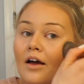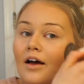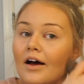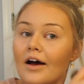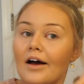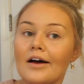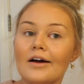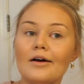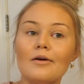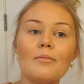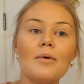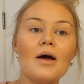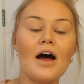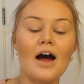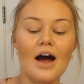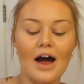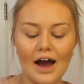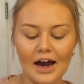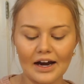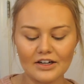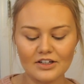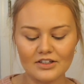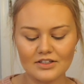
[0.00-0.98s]

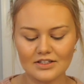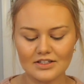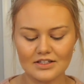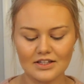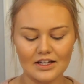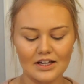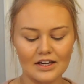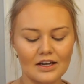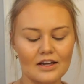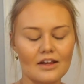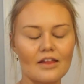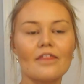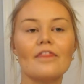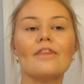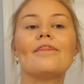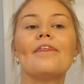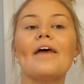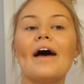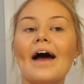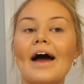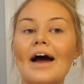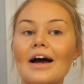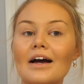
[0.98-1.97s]
I just think
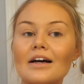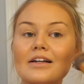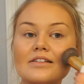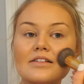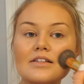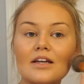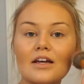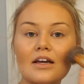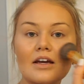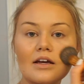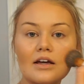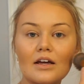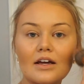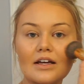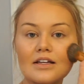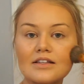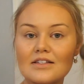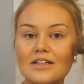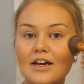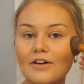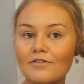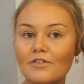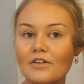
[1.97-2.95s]
that
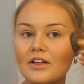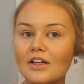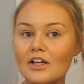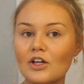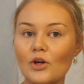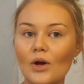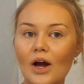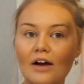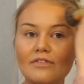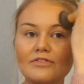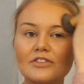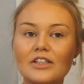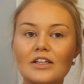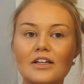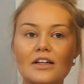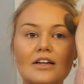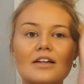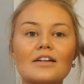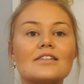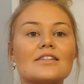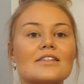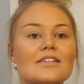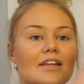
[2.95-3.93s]
it definitely, you have
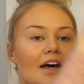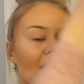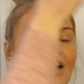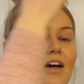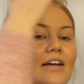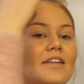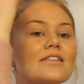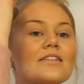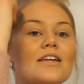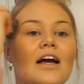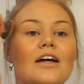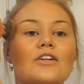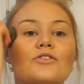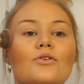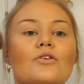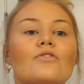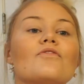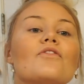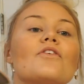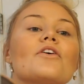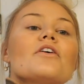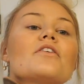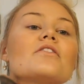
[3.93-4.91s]
to set a schedule
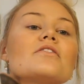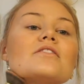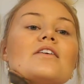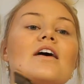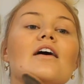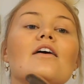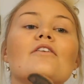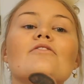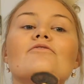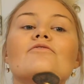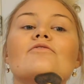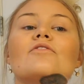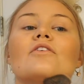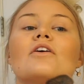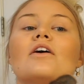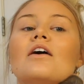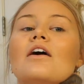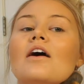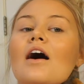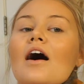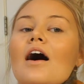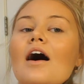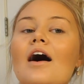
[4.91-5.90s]
for yourself.
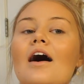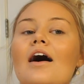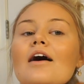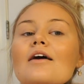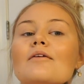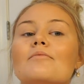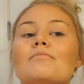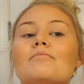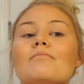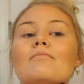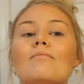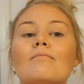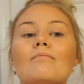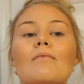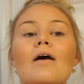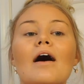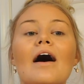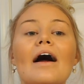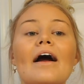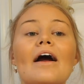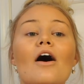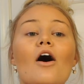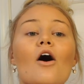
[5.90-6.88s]

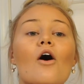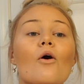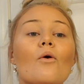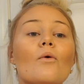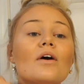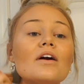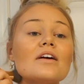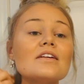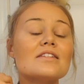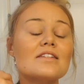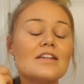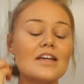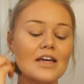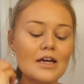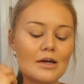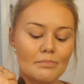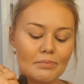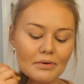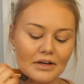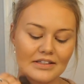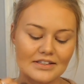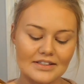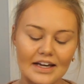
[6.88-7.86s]
I always
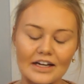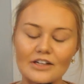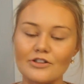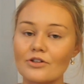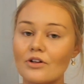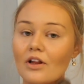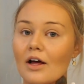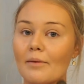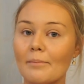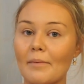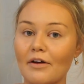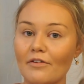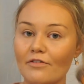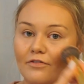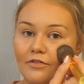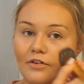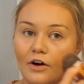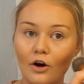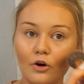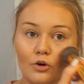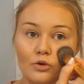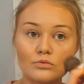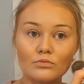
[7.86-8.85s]
keep a schedule on my
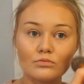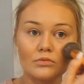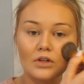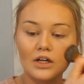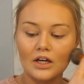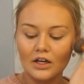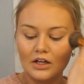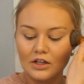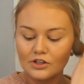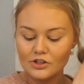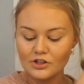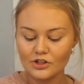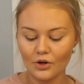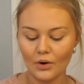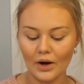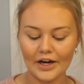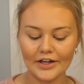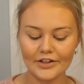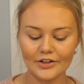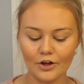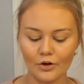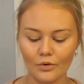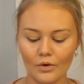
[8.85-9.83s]
phone, so
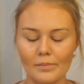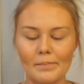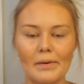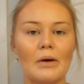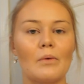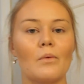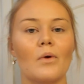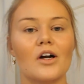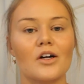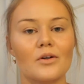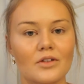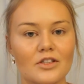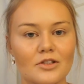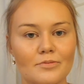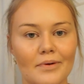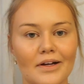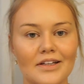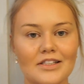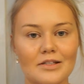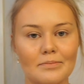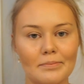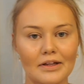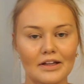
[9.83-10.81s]
I know what my work
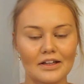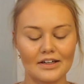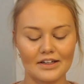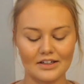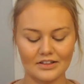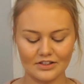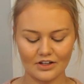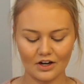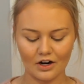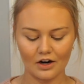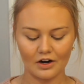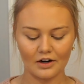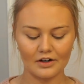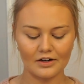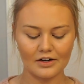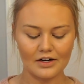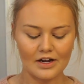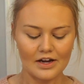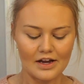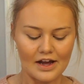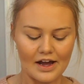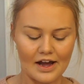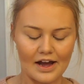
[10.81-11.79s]
responsibilities are.
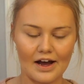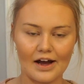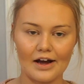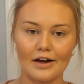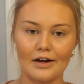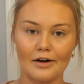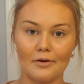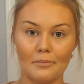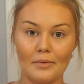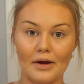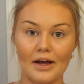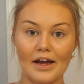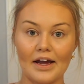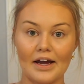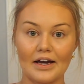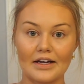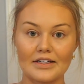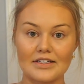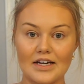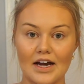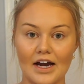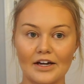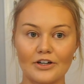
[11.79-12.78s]

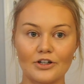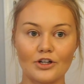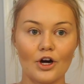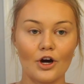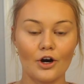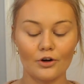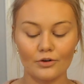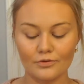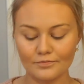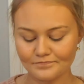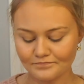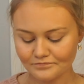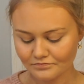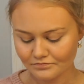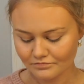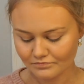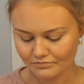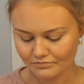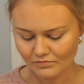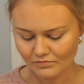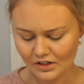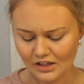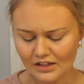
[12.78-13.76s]
And I know,
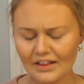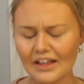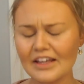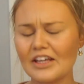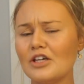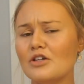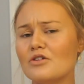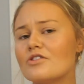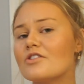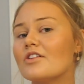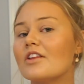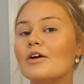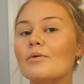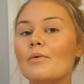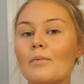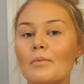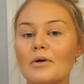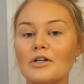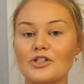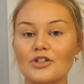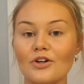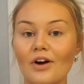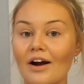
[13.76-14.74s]
like, usually when
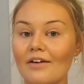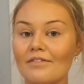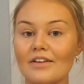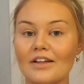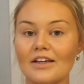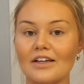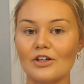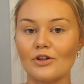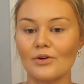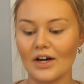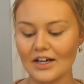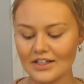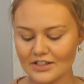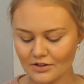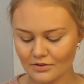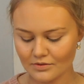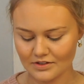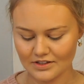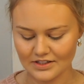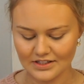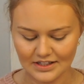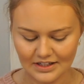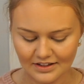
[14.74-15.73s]
we're traveling, you guys
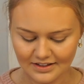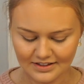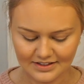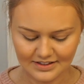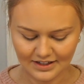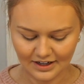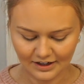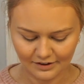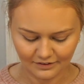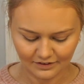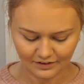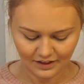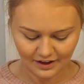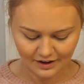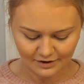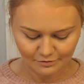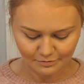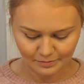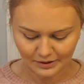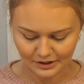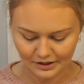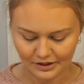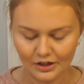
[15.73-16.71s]
don't see this side of our life,
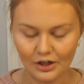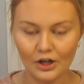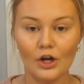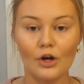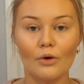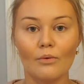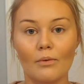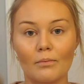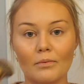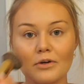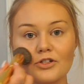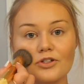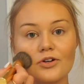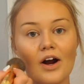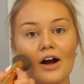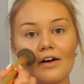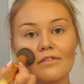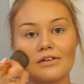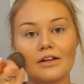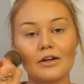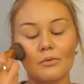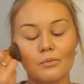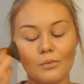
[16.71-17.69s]
but when we're
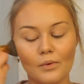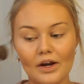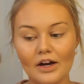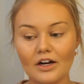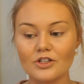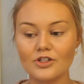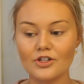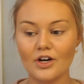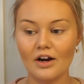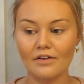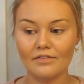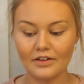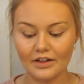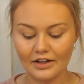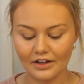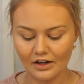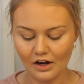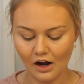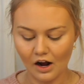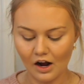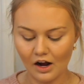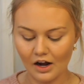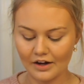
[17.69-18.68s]
traveling, we are traveling
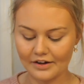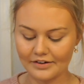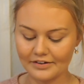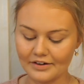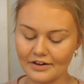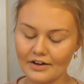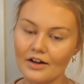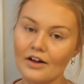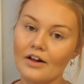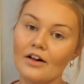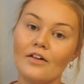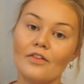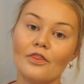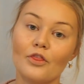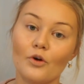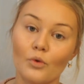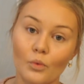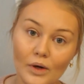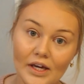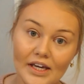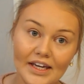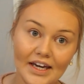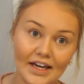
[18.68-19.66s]
on the
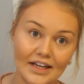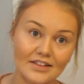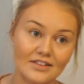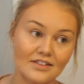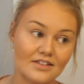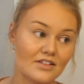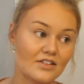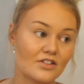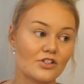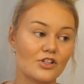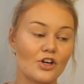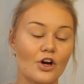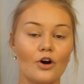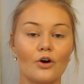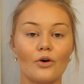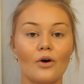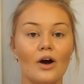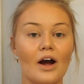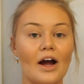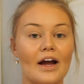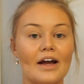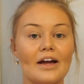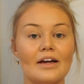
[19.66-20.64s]
weekends.
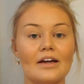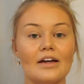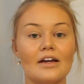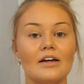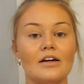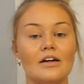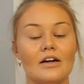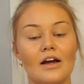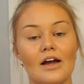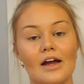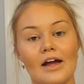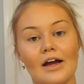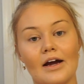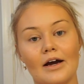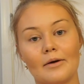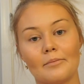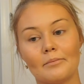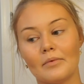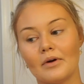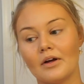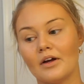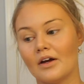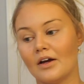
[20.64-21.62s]
So I
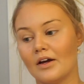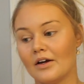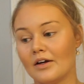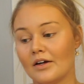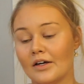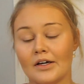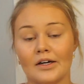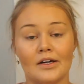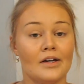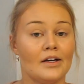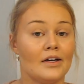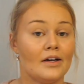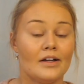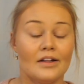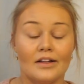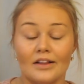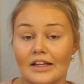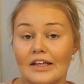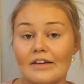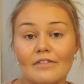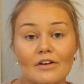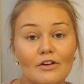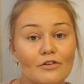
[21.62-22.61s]
am
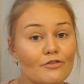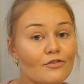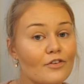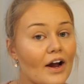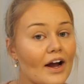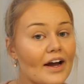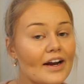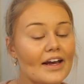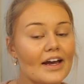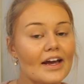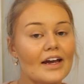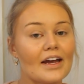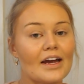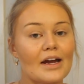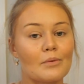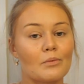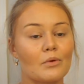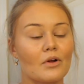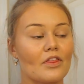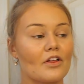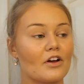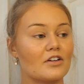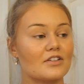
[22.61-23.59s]
leaving Friday and
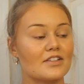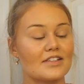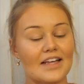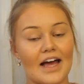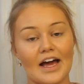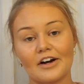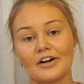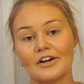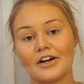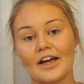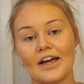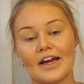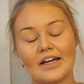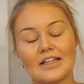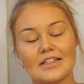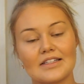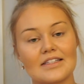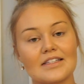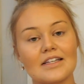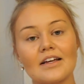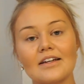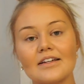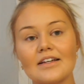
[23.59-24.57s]
we're there Saturday and
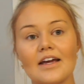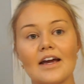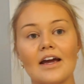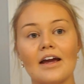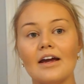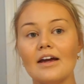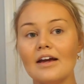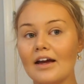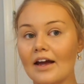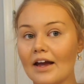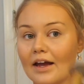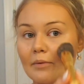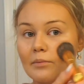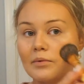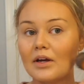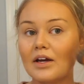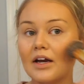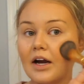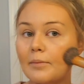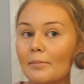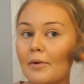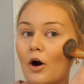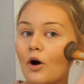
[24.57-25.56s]
Sunday, and we
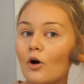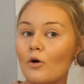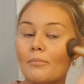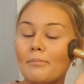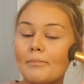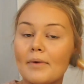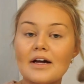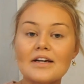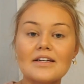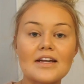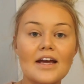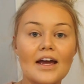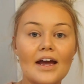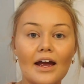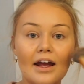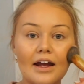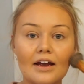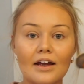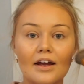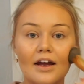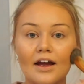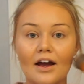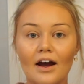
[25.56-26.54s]
come home
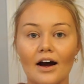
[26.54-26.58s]
Monday,